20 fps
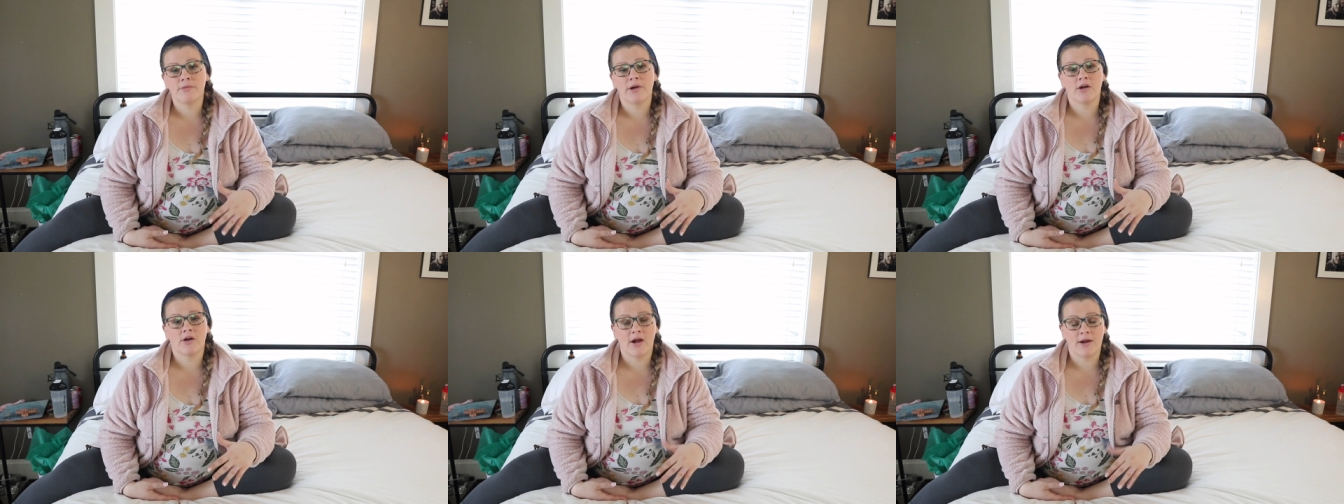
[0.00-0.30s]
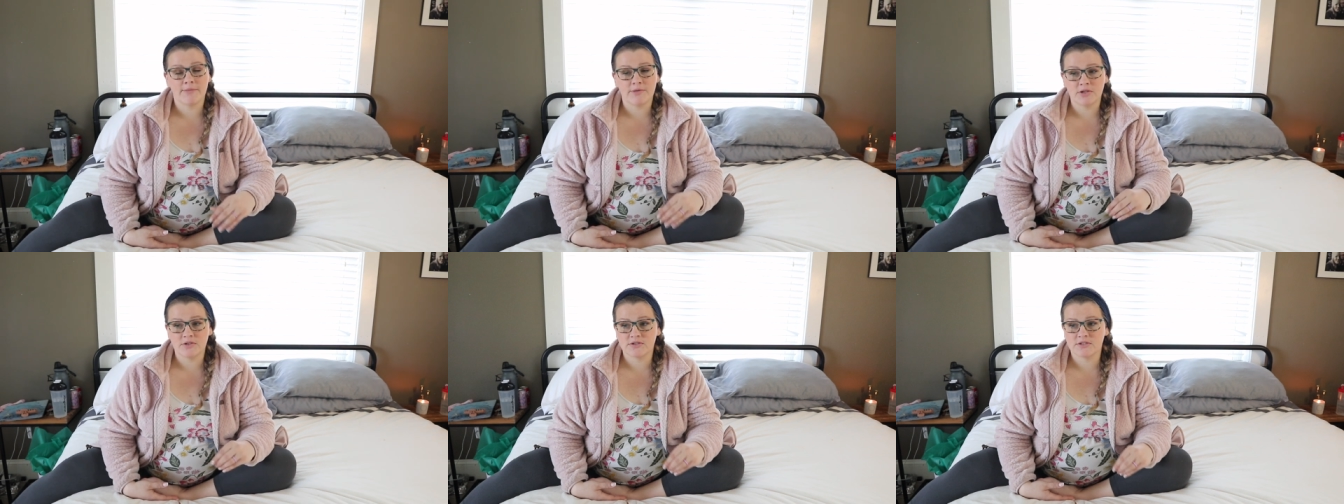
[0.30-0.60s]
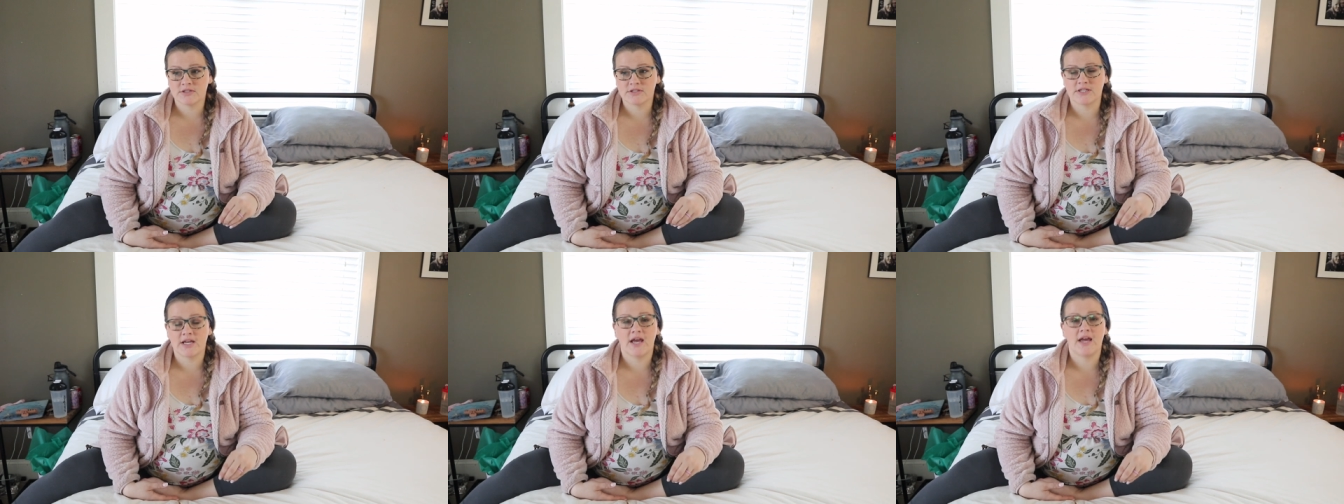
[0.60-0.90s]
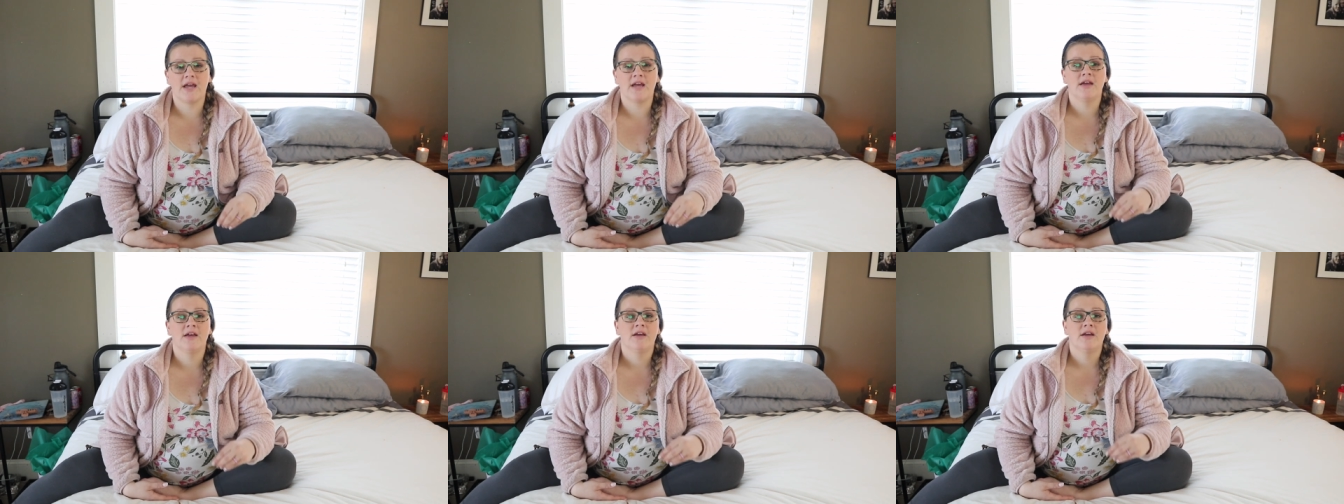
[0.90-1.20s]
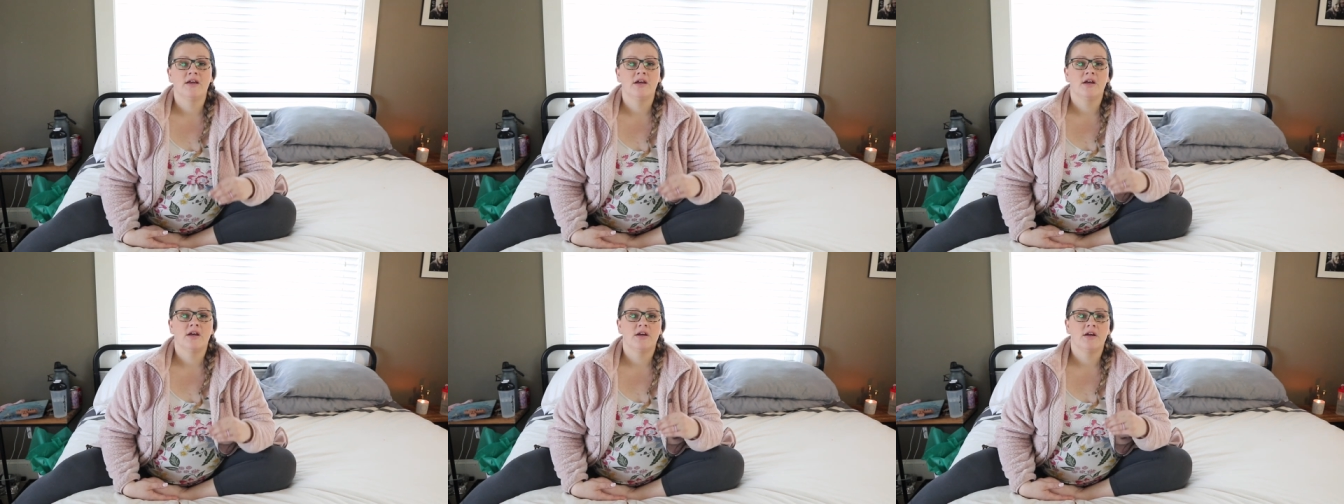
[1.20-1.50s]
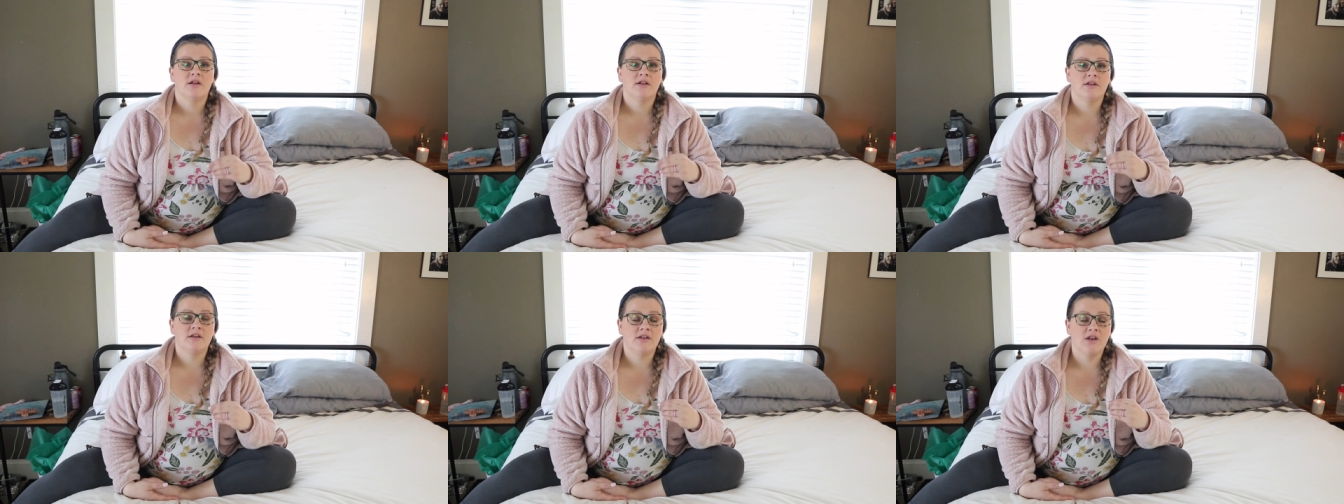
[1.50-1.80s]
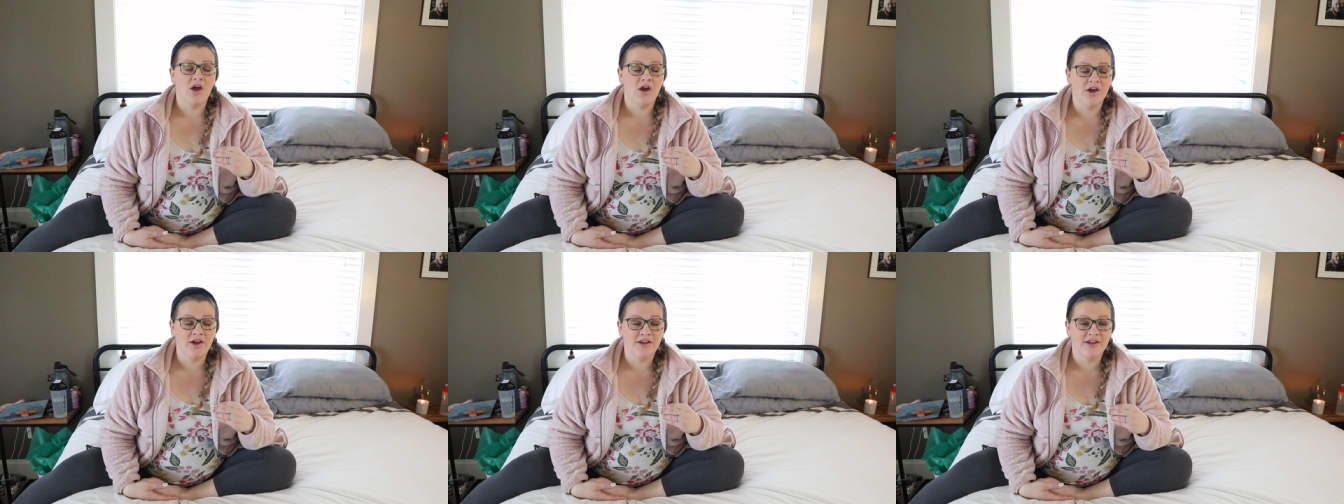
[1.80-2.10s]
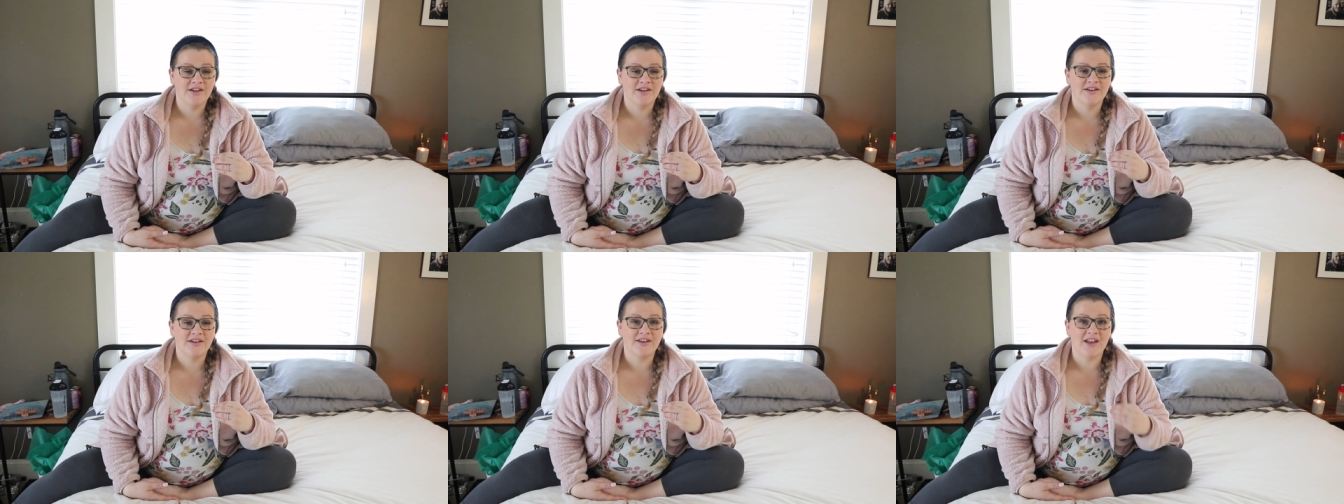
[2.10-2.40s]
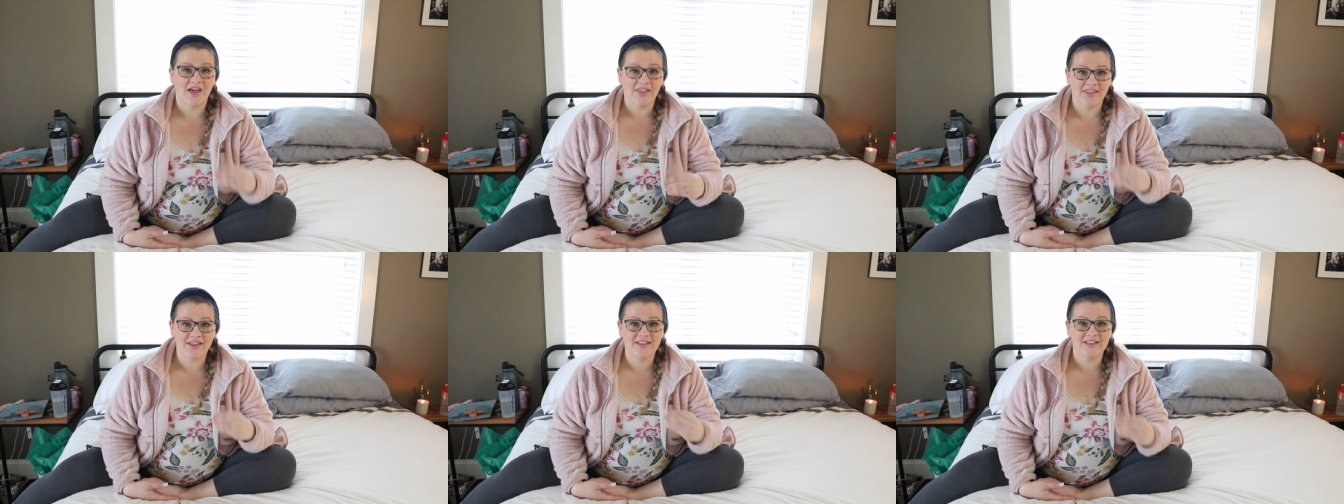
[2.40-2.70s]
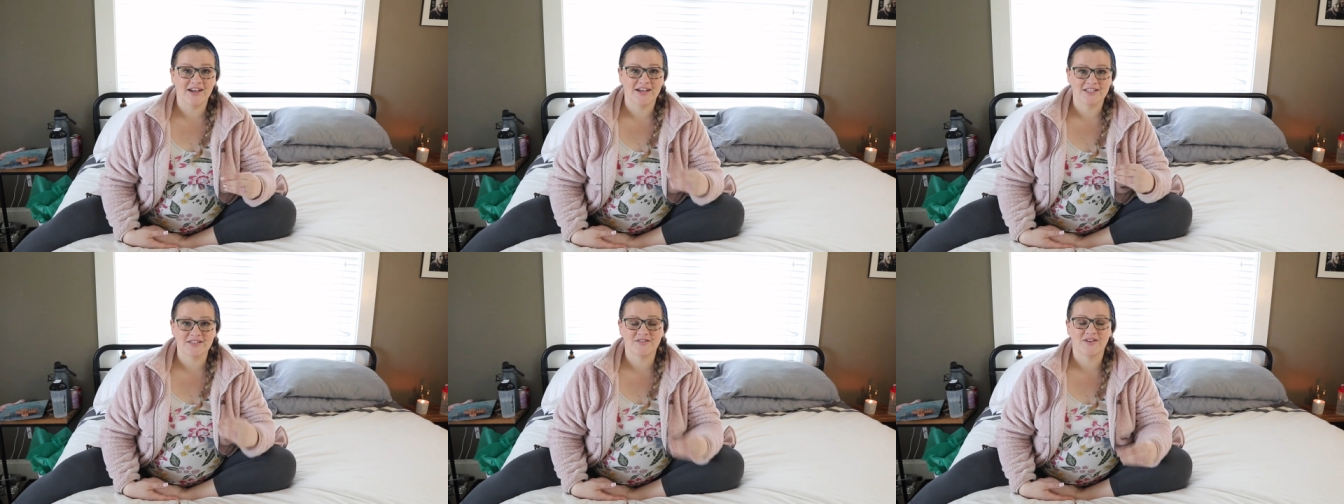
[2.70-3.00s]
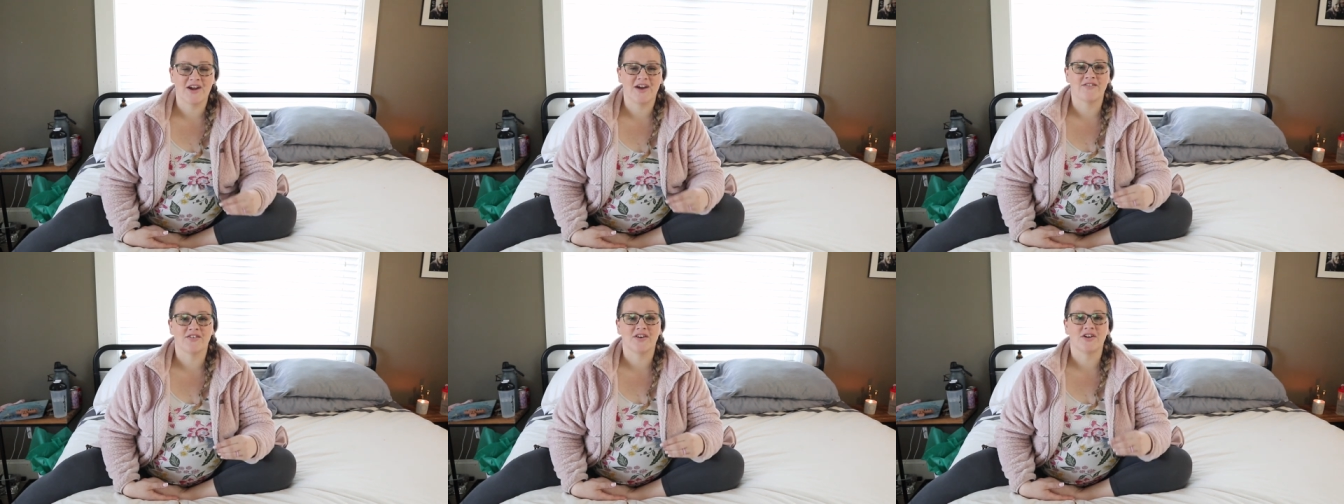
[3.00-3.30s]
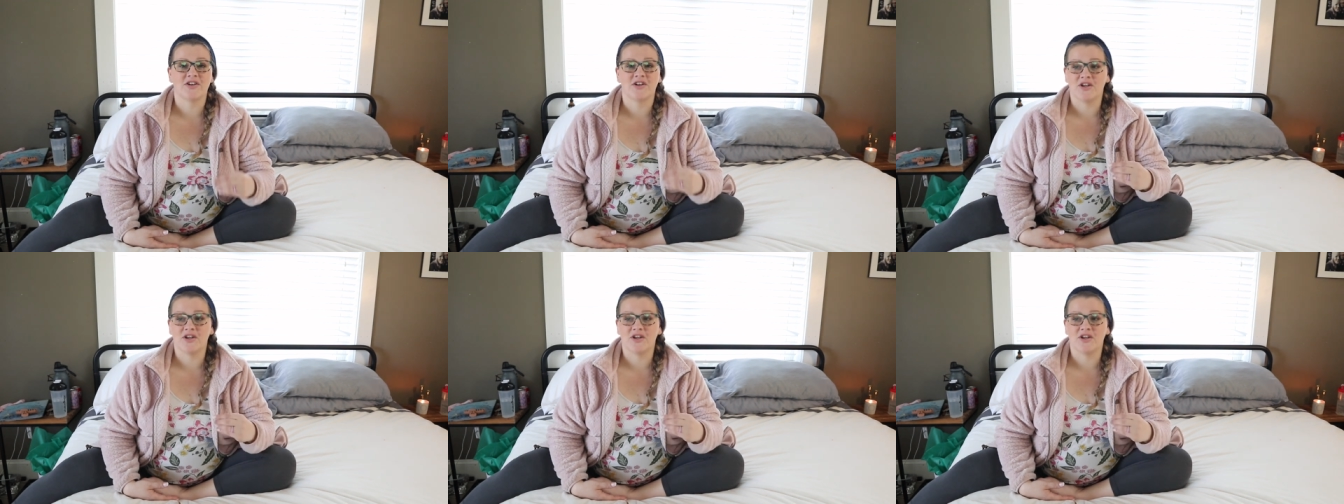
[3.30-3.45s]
My grandma used to say, "No, nothing lasts forever.